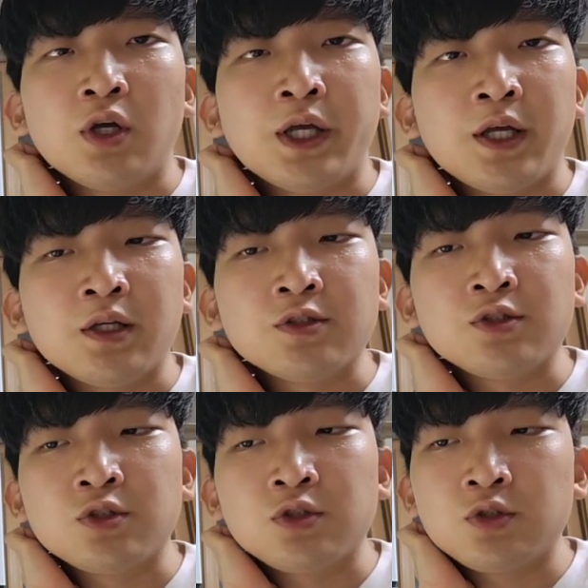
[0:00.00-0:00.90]
And
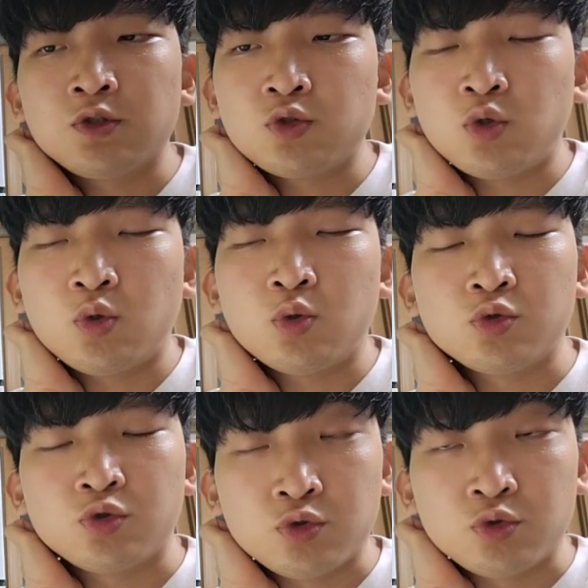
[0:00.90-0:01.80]
so
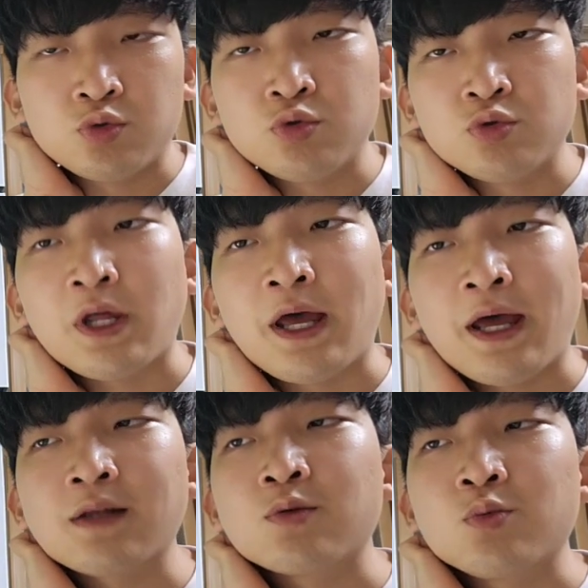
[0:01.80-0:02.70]
to
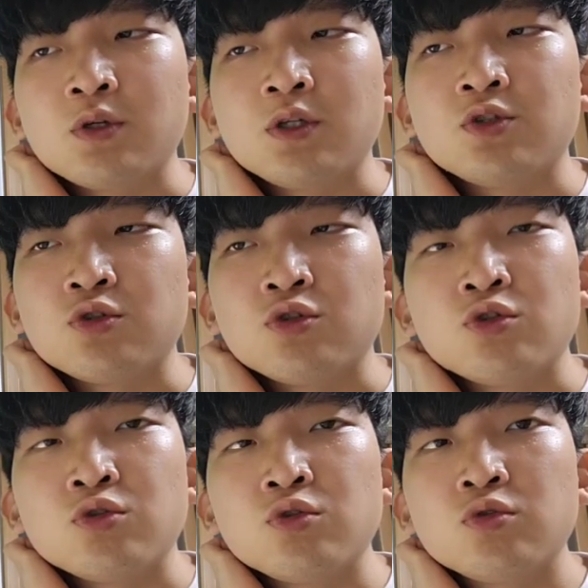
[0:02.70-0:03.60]
that we should
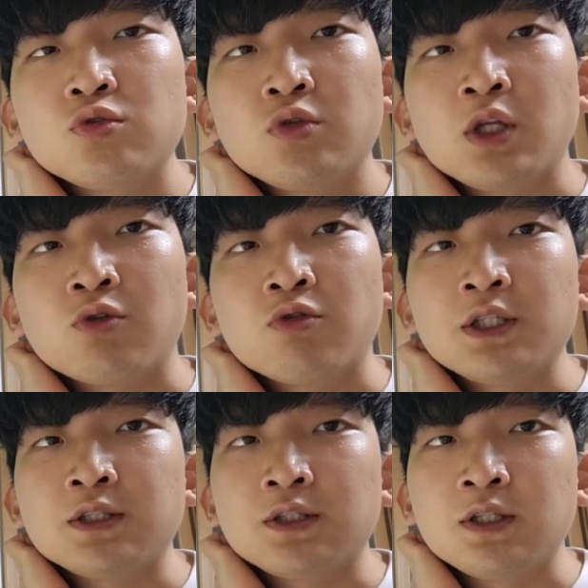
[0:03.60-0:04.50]

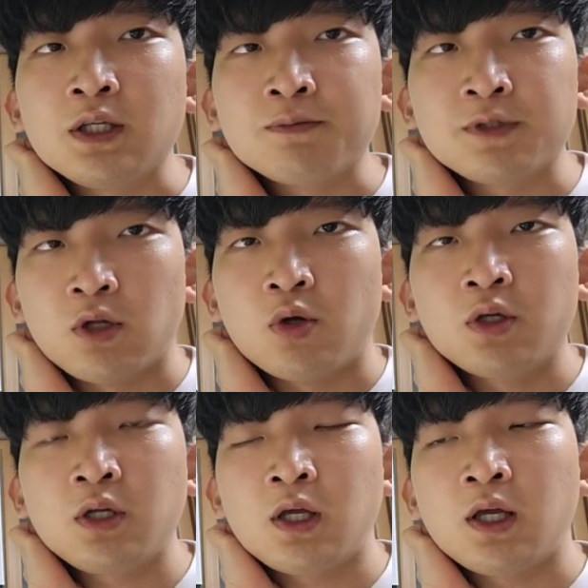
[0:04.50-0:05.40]
increase the
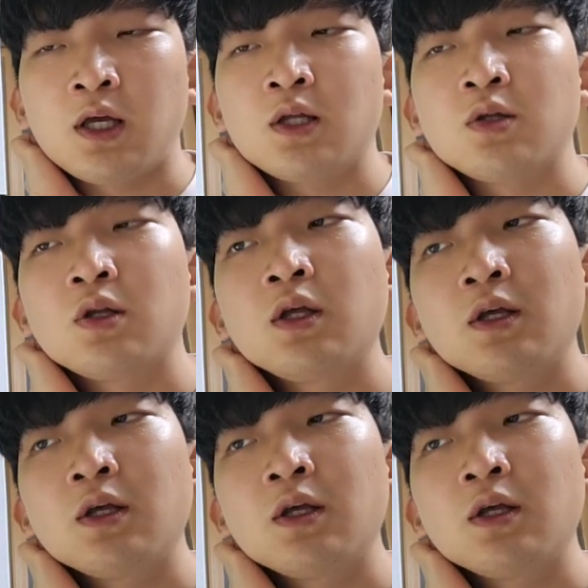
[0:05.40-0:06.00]
epsilon, and